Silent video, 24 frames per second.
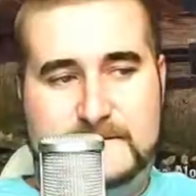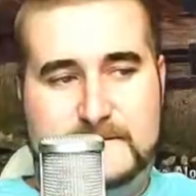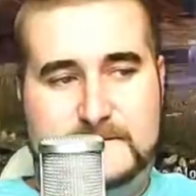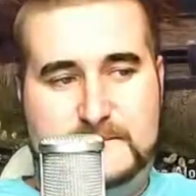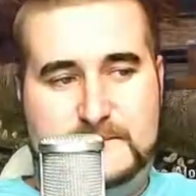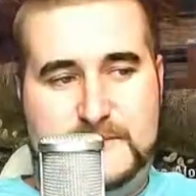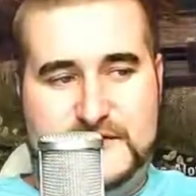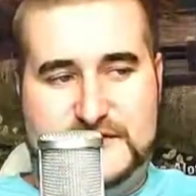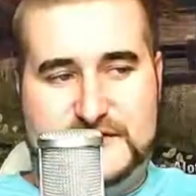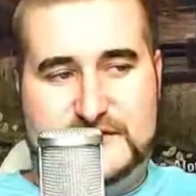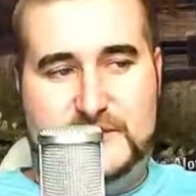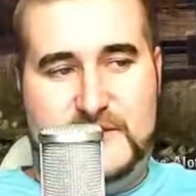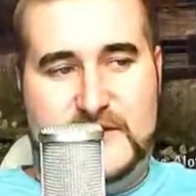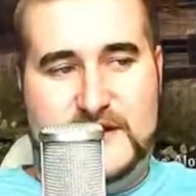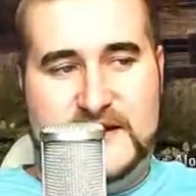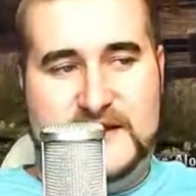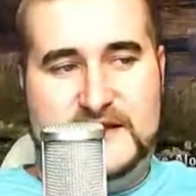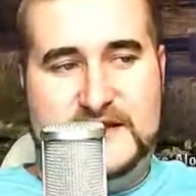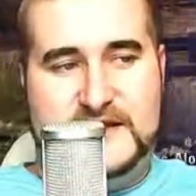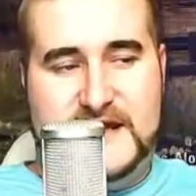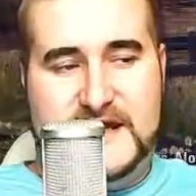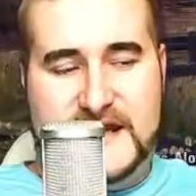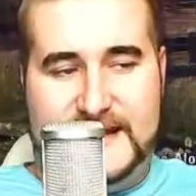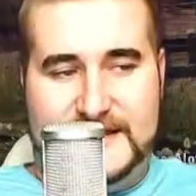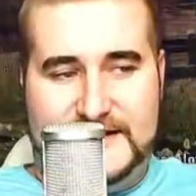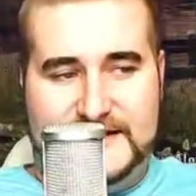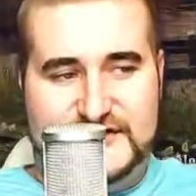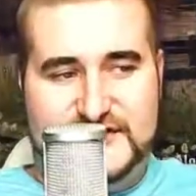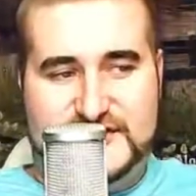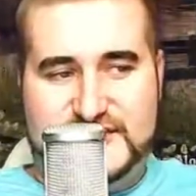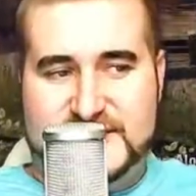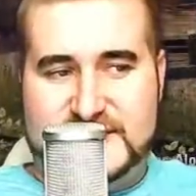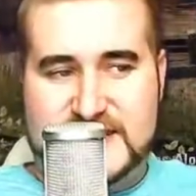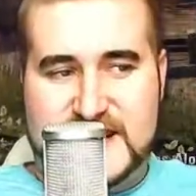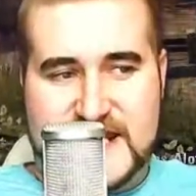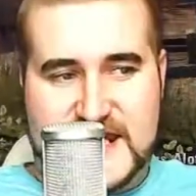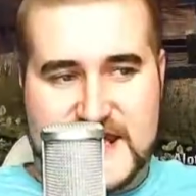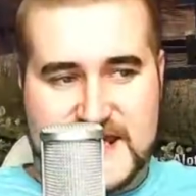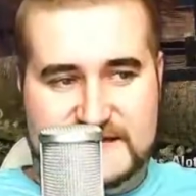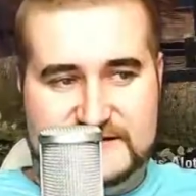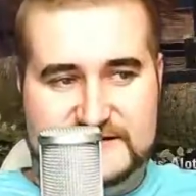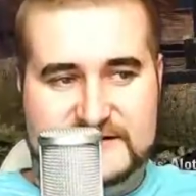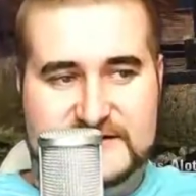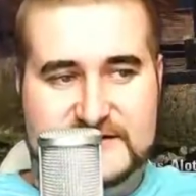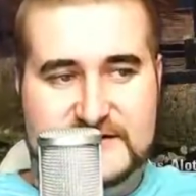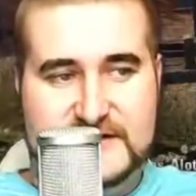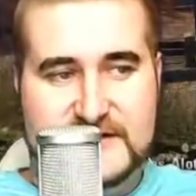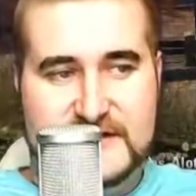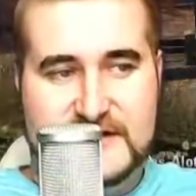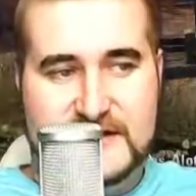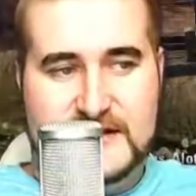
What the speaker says: between each test.